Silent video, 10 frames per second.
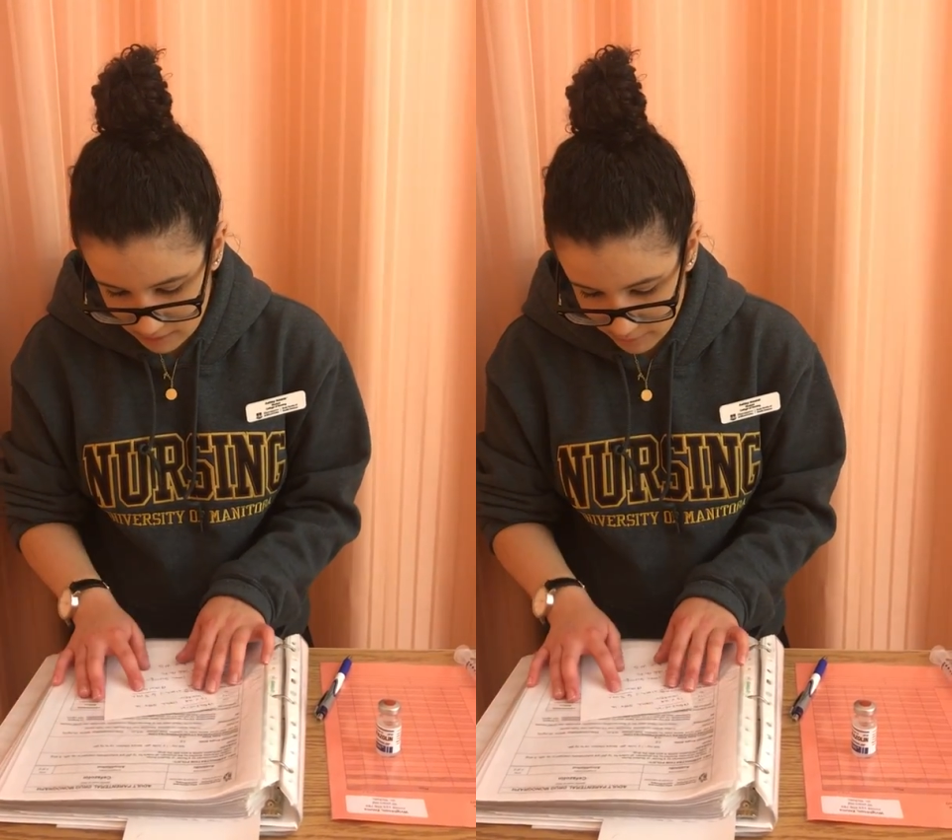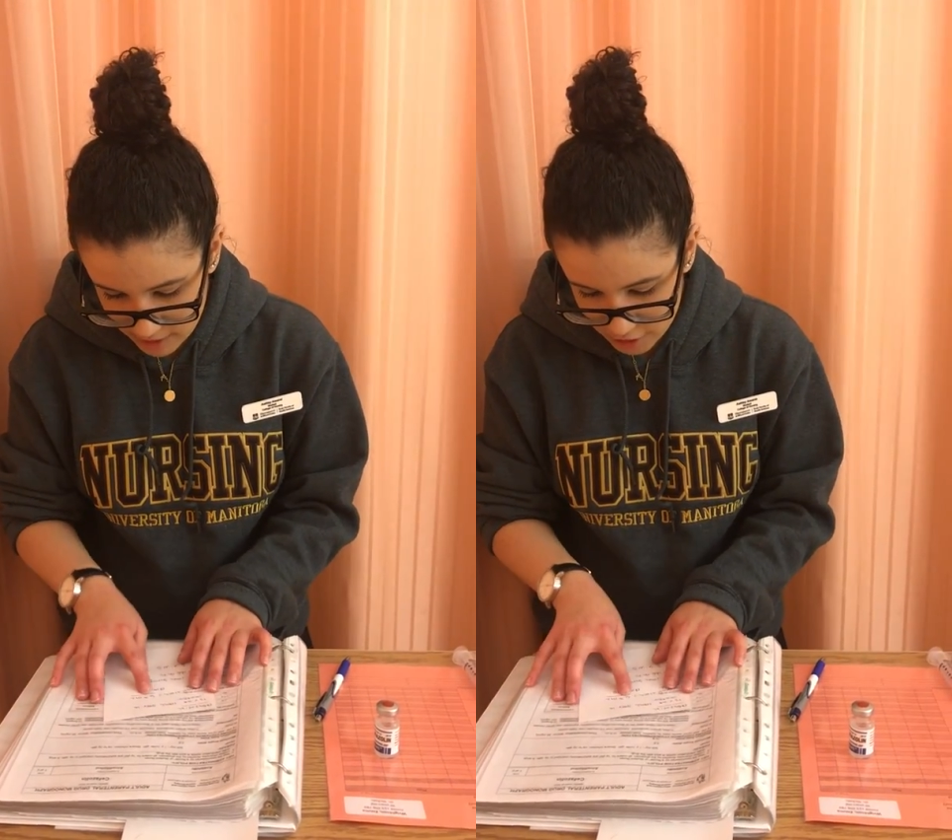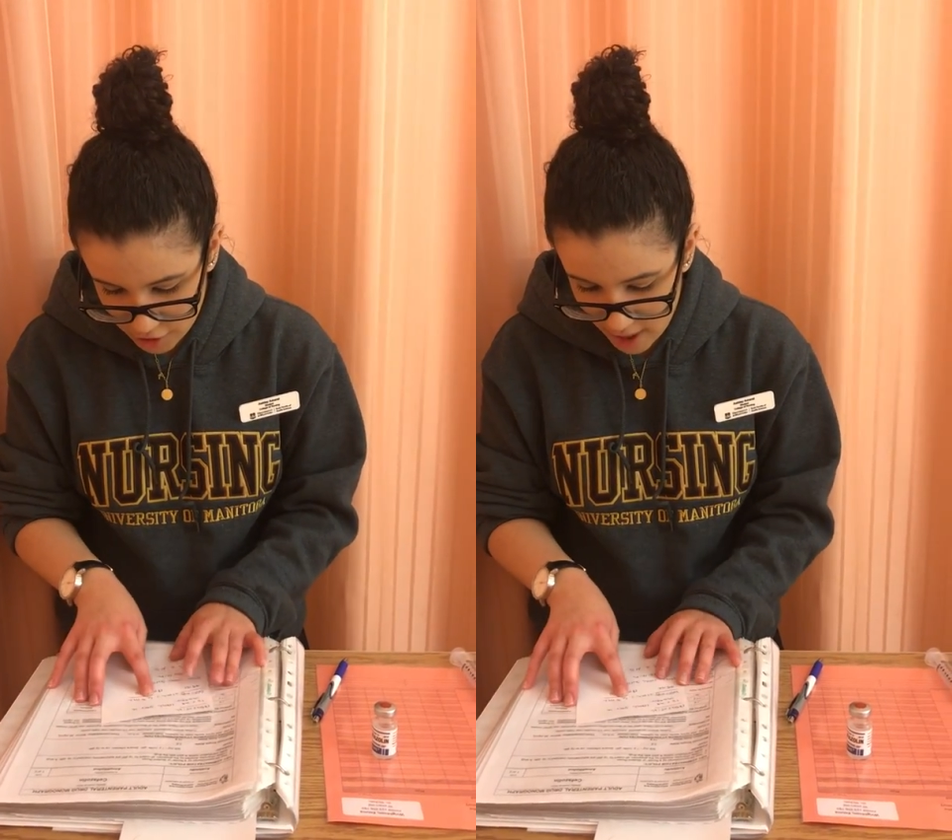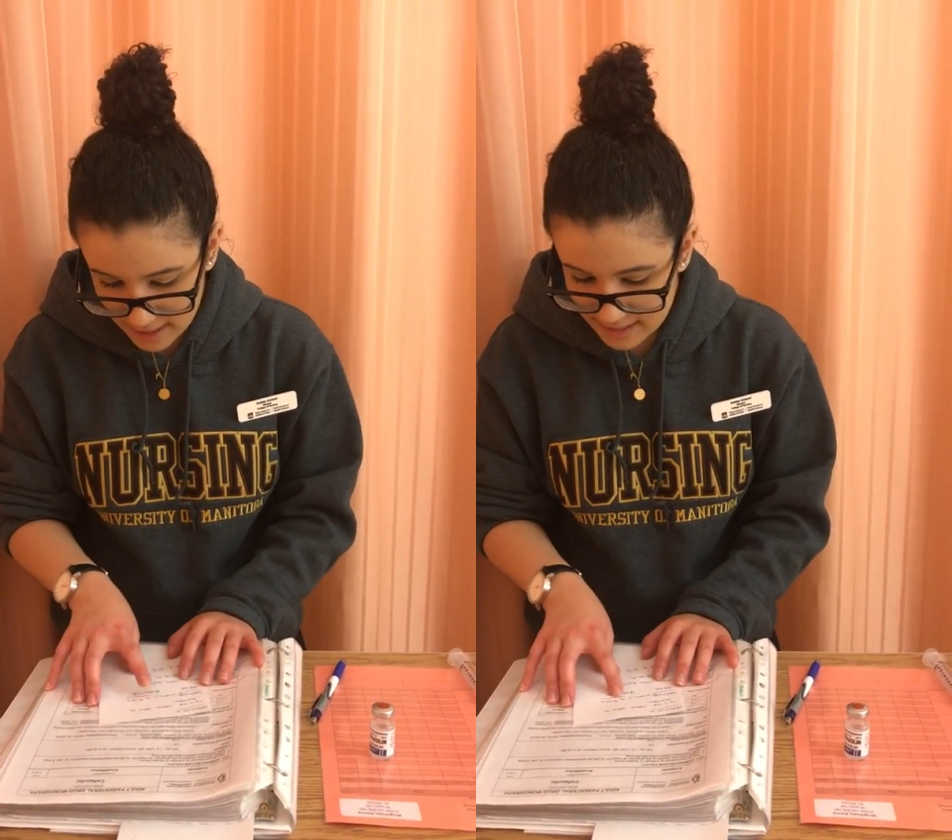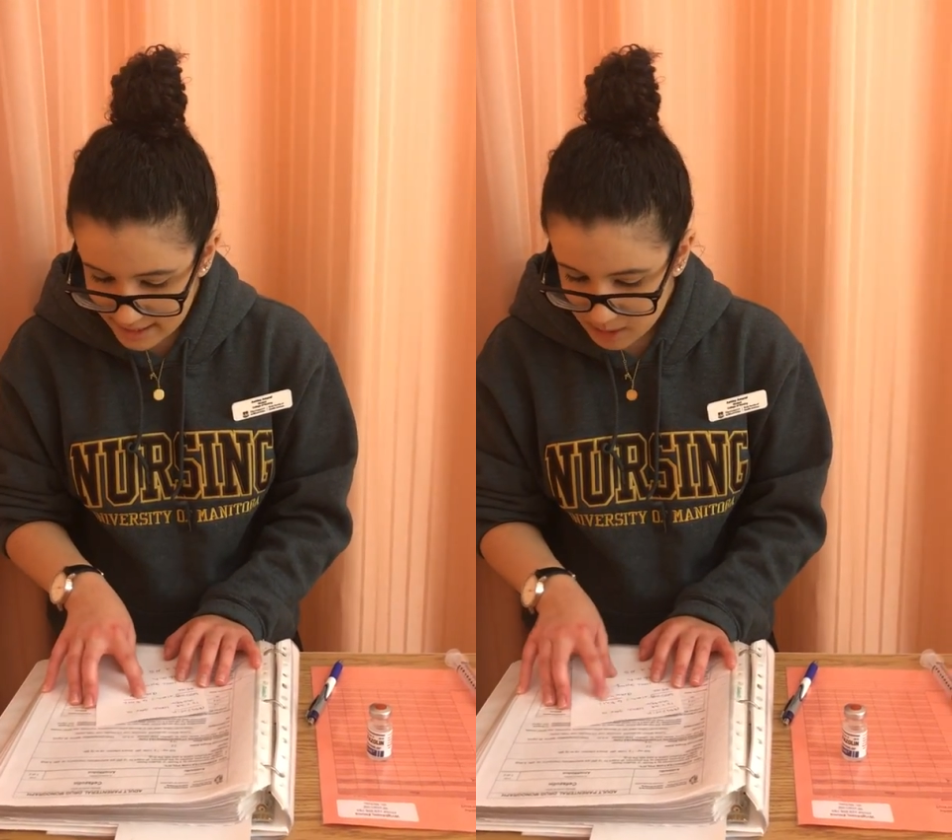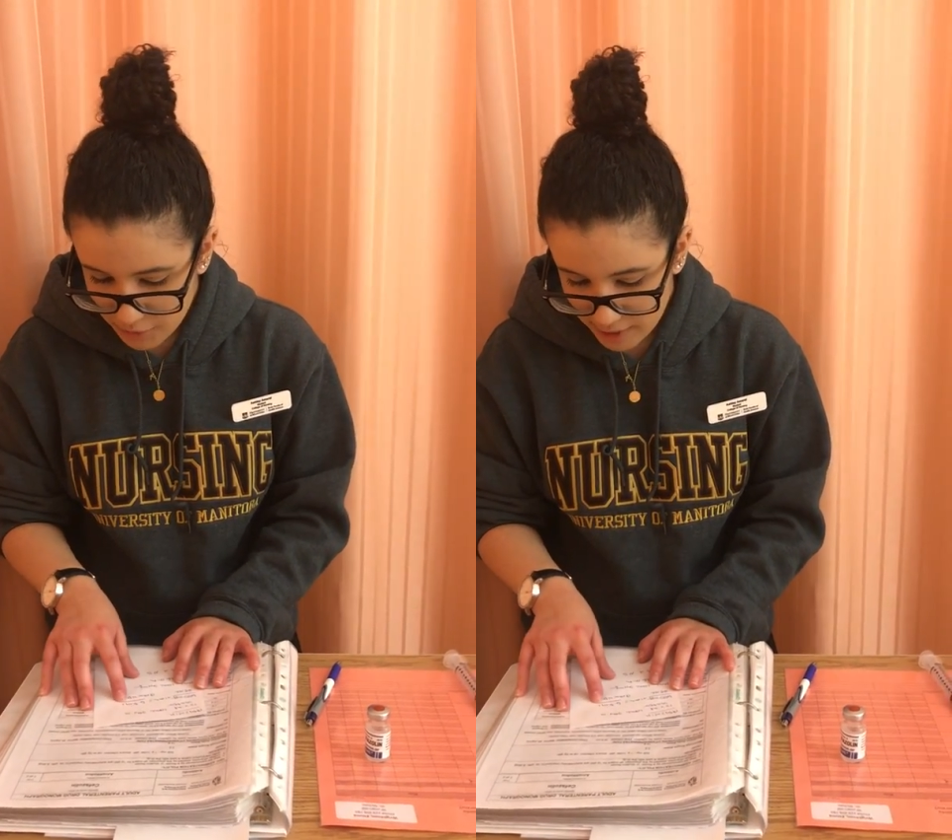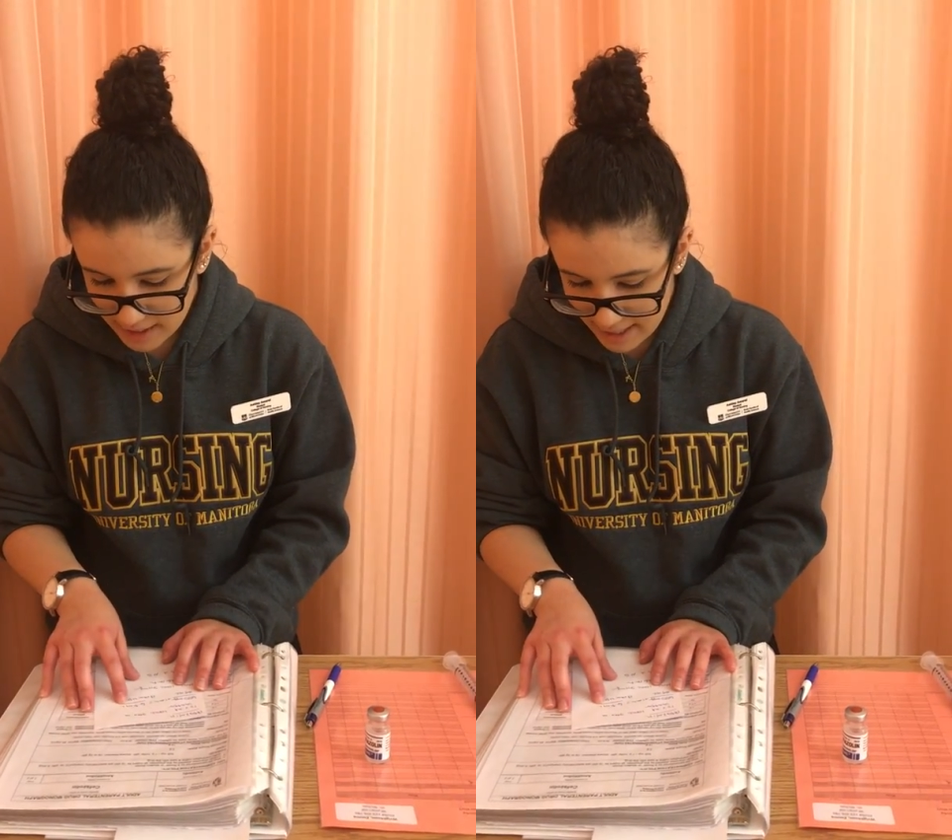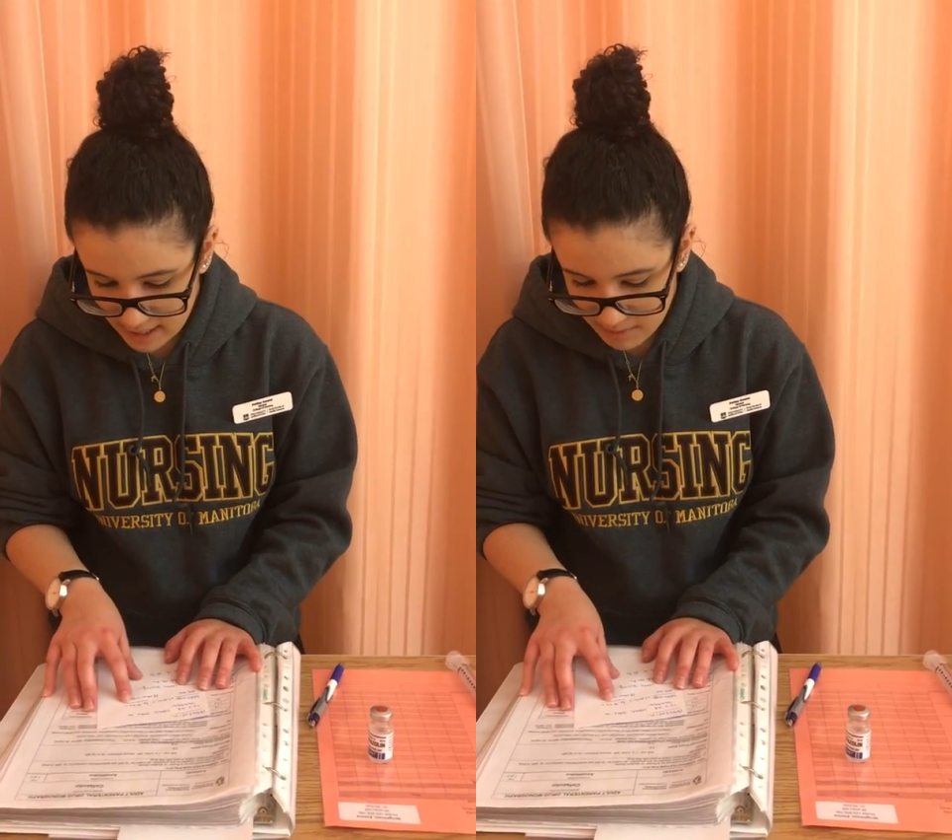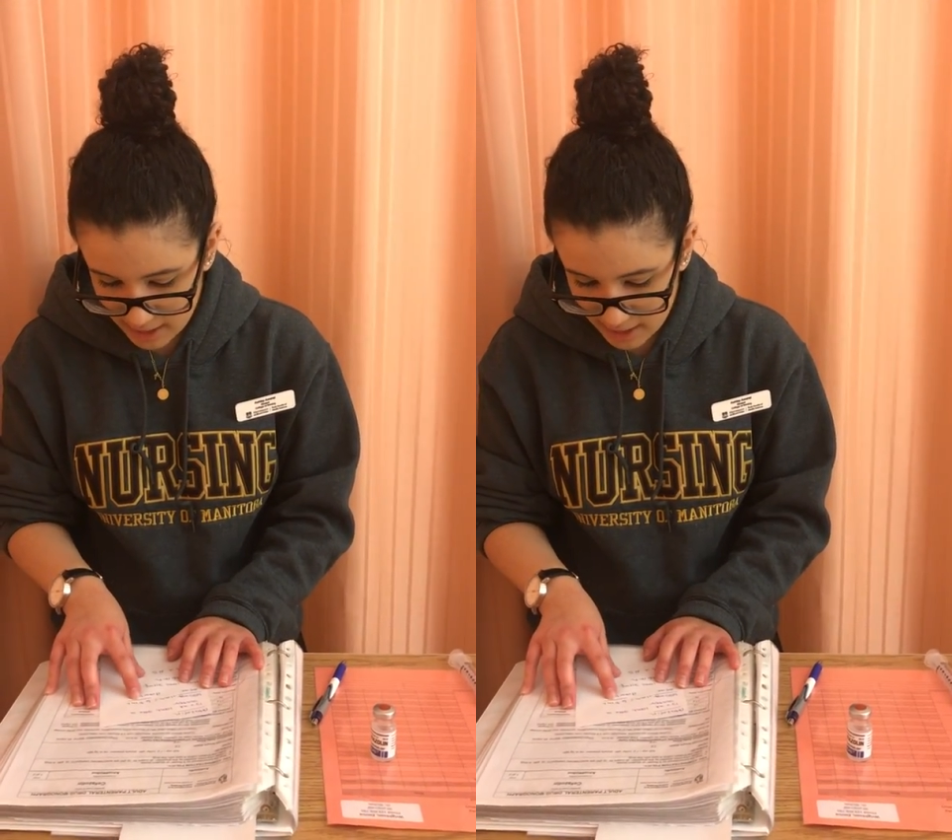withdrawing 6.8